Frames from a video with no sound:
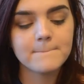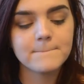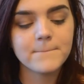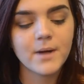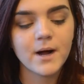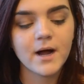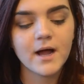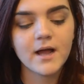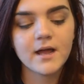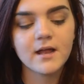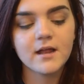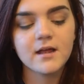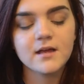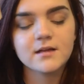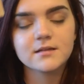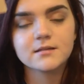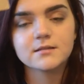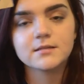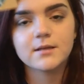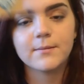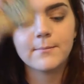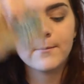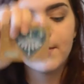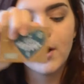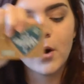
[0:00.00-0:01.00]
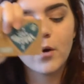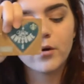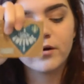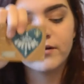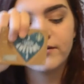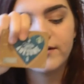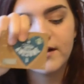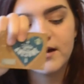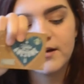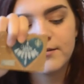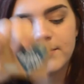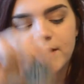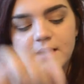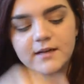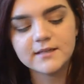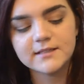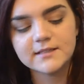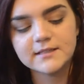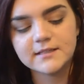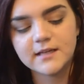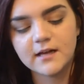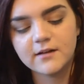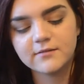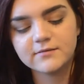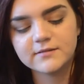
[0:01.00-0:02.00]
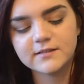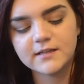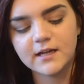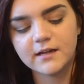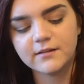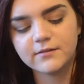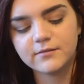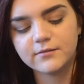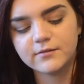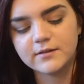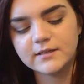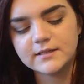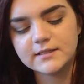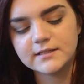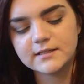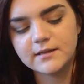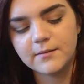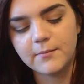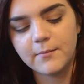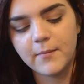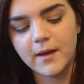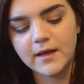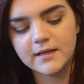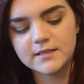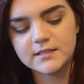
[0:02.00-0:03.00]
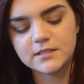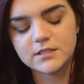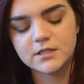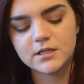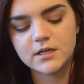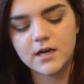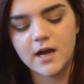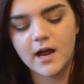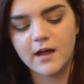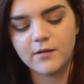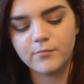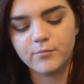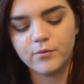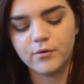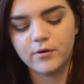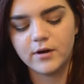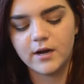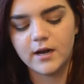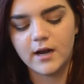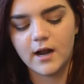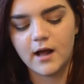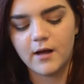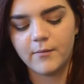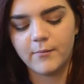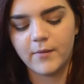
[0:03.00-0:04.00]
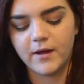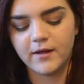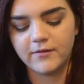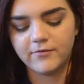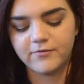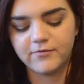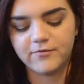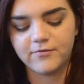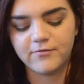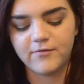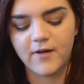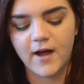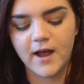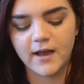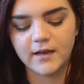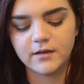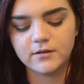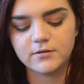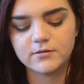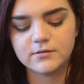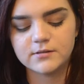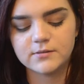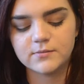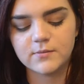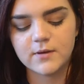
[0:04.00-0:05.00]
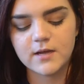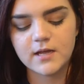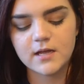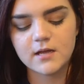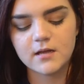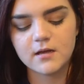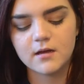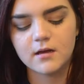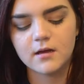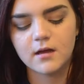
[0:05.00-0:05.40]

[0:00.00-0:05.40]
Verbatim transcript: But to motivate myself to get through this semester, I put it on my finals week.